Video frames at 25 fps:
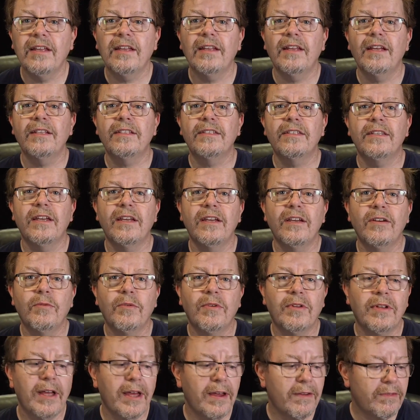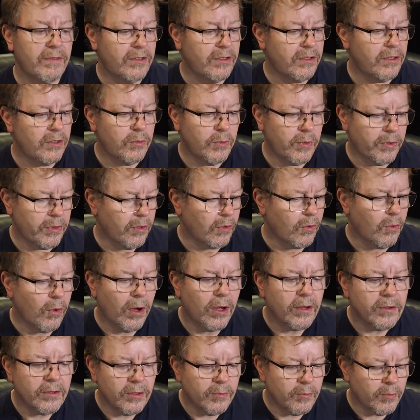that I say will have to do with the
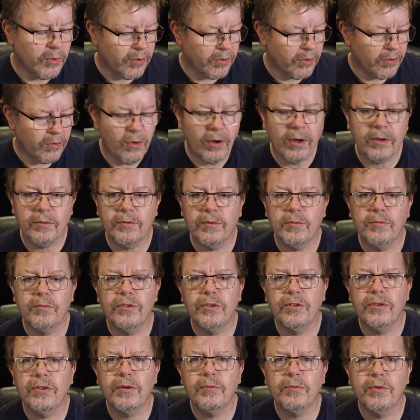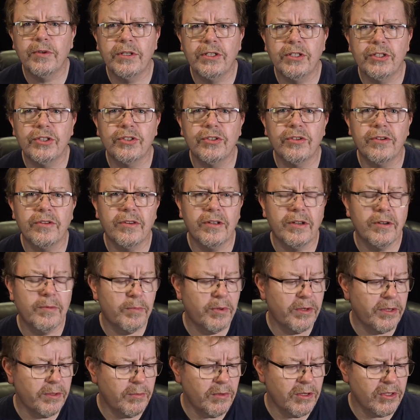Quantum or the Quantum 2, I'm pretty sure they're
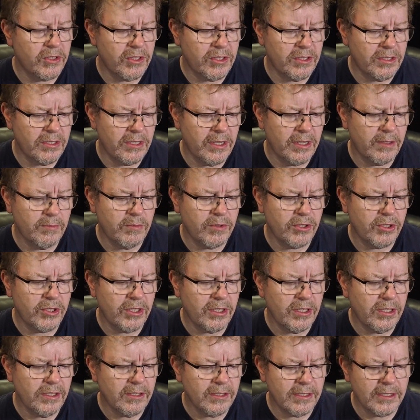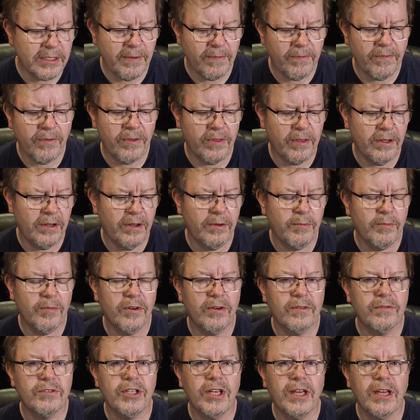pretty much the same machine, except for the number
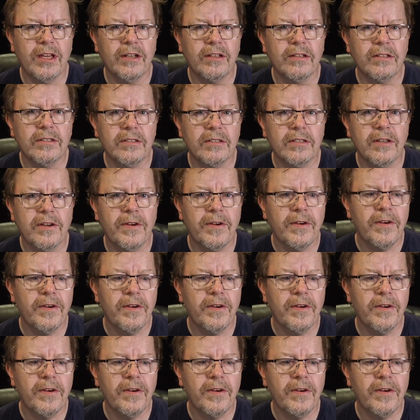of channels.